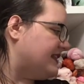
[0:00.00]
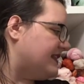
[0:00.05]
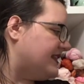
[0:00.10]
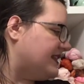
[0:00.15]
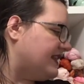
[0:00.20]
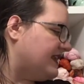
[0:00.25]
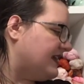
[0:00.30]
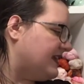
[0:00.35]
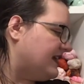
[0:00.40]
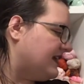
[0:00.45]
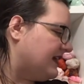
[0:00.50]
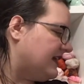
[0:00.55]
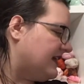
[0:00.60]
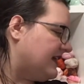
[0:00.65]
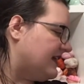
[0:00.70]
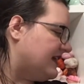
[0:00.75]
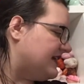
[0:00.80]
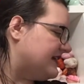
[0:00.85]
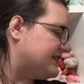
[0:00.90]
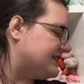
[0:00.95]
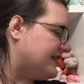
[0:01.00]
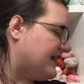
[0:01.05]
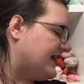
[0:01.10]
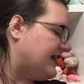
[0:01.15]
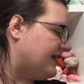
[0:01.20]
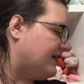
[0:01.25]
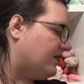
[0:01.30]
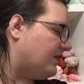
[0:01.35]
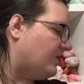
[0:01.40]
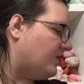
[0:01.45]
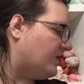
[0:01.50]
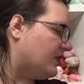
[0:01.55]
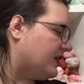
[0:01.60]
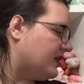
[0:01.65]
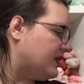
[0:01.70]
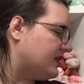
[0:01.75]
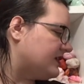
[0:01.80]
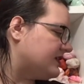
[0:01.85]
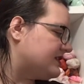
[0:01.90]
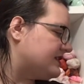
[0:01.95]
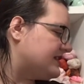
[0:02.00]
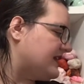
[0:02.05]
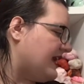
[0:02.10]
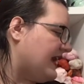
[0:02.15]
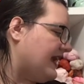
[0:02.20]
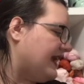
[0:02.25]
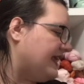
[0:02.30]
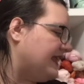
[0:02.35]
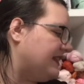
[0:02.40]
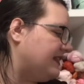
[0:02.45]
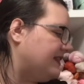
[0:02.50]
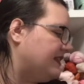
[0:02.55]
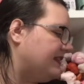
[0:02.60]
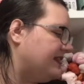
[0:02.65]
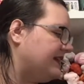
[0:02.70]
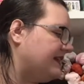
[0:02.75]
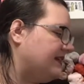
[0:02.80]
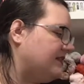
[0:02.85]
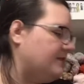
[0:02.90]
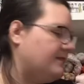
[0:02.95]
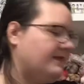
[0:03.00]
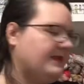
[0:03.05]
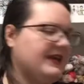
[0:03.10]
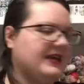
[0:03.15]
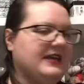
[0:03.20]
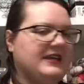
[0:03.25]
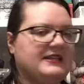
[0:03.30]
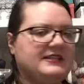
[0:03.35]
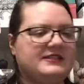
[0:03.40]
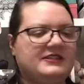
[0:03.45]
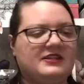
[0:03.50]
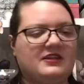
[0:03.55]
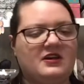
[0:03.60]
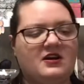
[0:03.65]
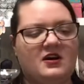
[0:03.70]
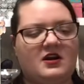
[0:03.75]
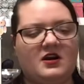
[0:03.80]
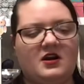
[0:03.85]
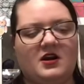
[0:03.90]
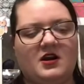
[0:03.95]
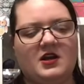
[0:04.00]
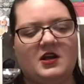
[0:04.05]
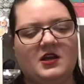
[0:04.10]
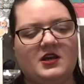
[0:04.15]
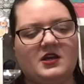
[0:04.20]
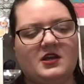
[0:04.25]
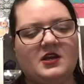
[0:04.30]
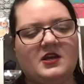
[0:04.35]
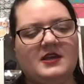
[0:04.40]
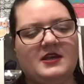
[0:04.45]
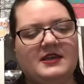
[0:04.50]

thing is I worked a little bit on